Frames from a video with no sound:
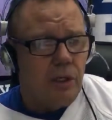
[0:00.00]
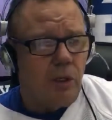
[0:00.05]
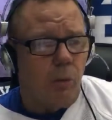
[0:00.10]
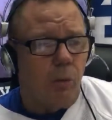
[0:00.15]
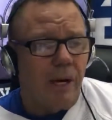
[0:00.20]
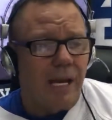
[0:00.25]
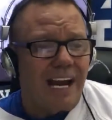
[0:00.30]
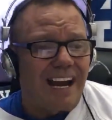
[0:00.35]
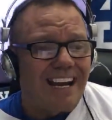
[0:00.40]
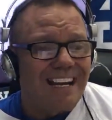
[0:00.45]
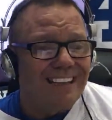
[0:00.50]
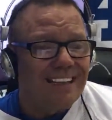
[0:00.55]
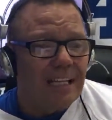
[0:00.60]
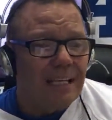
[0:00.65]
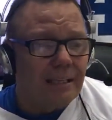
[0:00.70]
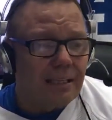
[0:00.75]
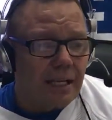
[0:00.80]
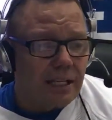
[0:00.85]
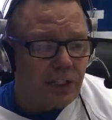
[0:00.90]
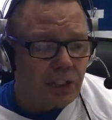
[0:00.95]
The way I
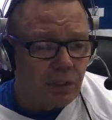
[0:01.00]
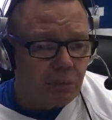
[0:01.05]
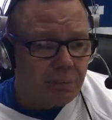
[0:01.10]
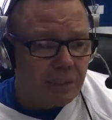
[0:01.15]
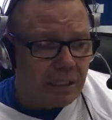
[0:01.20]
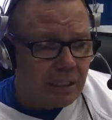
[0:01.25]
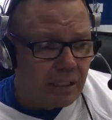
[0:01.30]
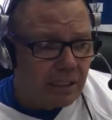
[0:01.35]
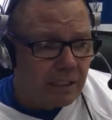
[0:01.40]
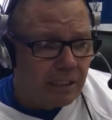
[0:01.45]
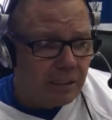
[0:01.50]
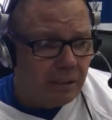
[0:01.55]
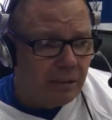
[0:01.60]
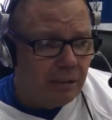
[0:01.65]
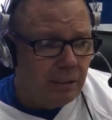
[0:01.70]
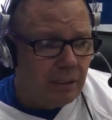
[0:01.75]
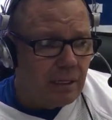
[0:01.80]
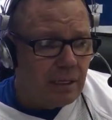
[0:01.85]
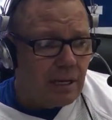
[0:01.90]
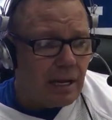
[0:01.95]
think that should be
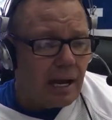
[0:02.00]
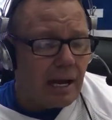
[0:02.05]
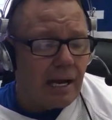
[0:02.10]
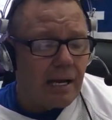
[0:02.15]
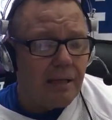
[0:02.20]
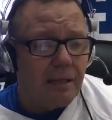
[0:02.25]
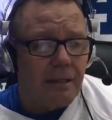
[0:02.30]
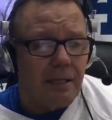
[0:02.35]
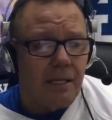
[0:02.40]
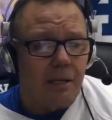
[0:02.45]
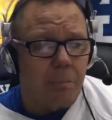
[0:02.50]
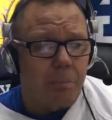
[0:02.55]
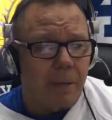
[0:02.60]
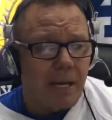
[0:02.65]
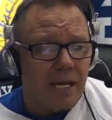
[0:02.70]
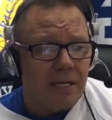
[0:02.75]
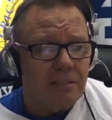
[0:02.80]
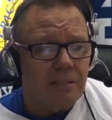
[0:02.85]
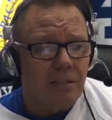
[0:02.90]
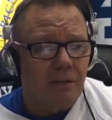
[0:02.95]
done, I think
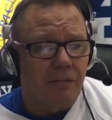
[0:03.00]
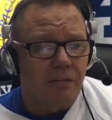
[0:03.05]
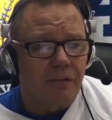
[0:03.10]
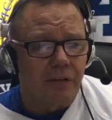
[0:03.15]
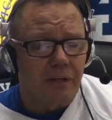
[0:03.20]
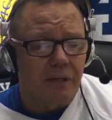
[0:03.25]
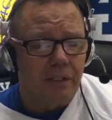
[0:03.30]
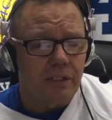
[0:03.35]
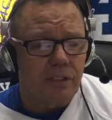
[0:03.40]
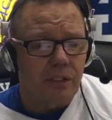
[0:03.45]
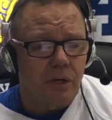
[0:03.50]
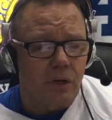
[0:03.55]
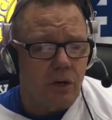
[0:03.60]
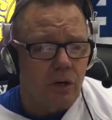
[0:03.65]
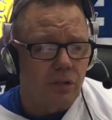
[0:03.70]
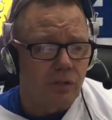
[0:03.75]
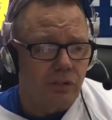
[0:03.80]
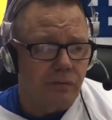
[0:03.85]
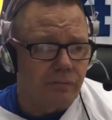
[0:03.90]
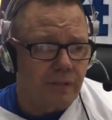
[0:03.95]
pass interference
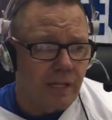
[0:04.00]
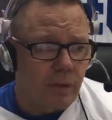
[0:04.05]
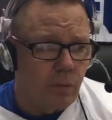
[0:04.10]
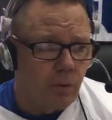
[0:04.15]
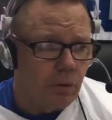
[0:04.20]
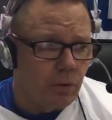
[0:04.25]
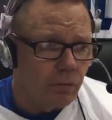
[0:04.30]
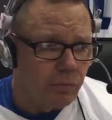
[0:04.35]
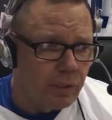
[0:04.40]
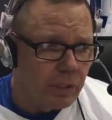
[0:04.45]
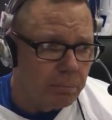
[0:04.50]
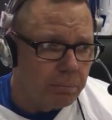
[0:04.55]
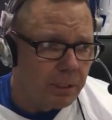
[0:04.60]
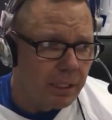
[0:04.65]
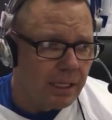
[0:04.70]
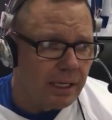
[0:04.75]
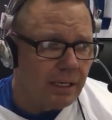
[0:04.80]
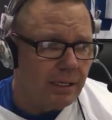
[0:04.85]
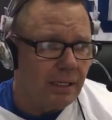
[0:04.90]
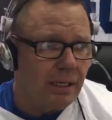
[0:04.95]
calls, if they want to
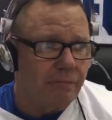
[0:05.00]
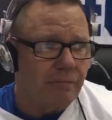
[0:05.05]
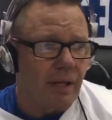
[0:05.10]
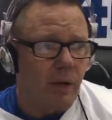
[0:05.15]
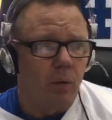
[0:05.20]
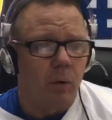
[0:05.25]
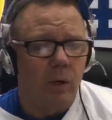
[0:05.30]
replay it, if they